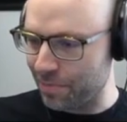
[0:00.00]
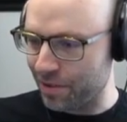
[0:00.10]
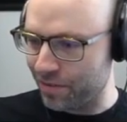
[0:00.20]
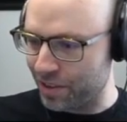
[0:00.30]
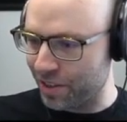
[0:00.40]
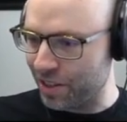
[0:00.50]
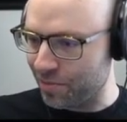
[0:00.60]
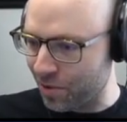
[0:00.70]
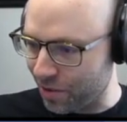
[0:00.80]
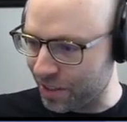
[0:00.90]
of it, the
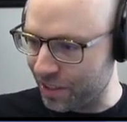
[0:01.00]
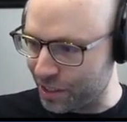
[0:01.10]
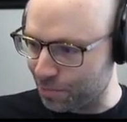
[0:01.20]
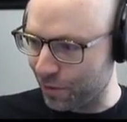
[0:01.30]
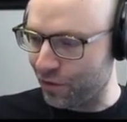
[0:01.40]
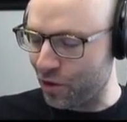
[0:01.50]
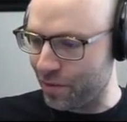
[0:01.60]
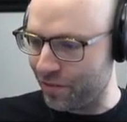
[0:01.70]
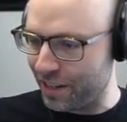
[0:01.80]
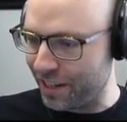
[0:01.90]
number one least
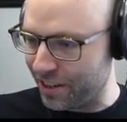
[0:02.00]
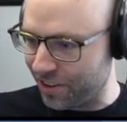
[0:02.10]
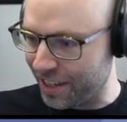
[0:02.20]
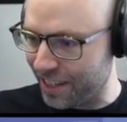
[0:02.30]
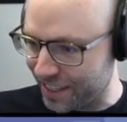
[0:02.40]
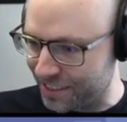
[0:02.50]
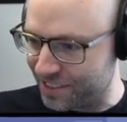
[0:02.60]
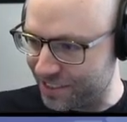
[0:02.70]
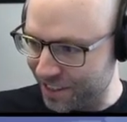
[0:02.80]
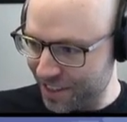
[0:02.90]
performing video
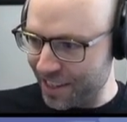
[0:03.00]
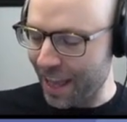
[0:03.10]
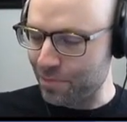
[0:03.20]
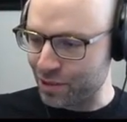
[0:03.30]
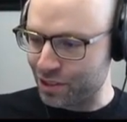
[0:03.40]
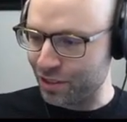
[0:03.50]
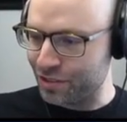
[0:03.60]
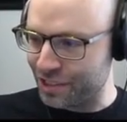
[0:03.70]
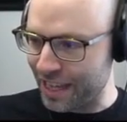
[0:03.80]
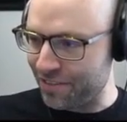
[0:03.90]
is episode
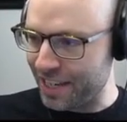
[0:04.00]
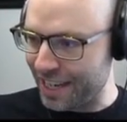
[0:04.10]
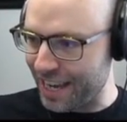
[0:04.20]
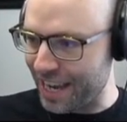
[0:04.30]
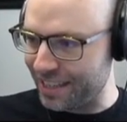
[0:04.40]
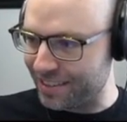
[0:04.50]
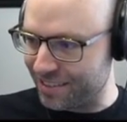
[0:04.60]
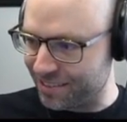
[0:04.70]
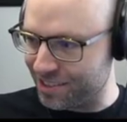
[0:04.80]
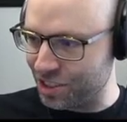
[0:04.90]
78,
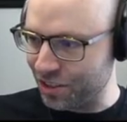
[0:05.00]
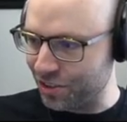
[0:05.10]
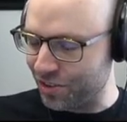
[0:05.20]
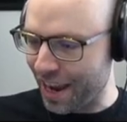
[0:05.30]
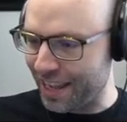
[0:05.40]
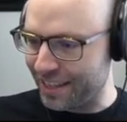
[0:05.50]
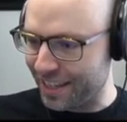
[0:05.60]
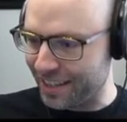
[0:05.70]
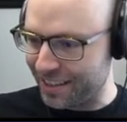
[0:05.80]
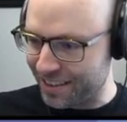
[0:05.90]
Still
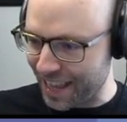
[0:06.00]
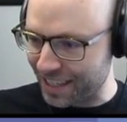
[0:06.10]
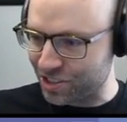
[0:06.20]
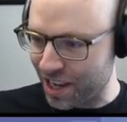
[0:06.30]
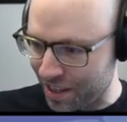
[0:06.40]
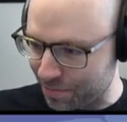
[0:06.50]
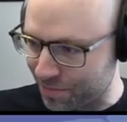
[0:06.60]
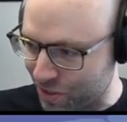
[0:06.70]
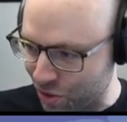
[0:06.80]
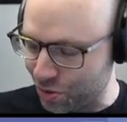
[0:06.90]
Grinding,
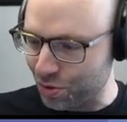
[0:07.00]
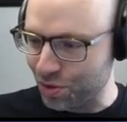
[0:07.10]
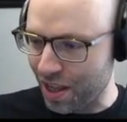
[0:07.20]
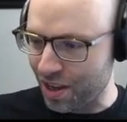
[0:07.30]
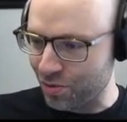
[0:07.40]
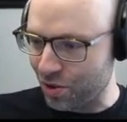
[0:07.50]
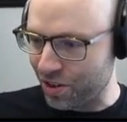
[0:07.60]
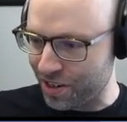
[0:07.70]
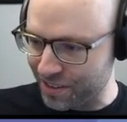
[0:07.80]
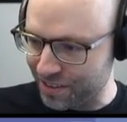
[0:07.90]
XCOM 2 Long
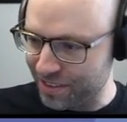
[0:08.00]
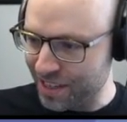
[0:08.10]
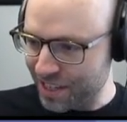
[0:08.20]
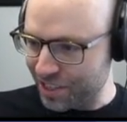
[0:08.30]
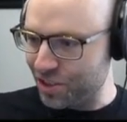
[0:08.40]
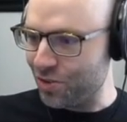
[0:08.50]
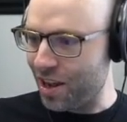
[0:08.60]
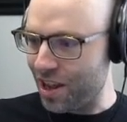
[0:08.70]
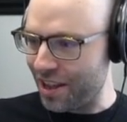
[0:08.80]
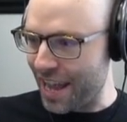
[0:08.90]
War. You
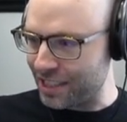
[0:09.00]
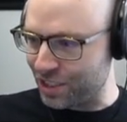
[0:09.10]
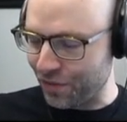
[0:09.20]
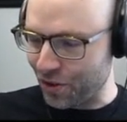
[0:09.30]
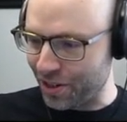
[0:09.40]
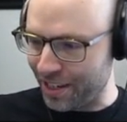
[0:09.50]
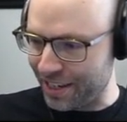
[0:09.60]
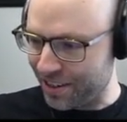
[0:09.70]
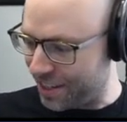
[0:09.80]
all asked for it, here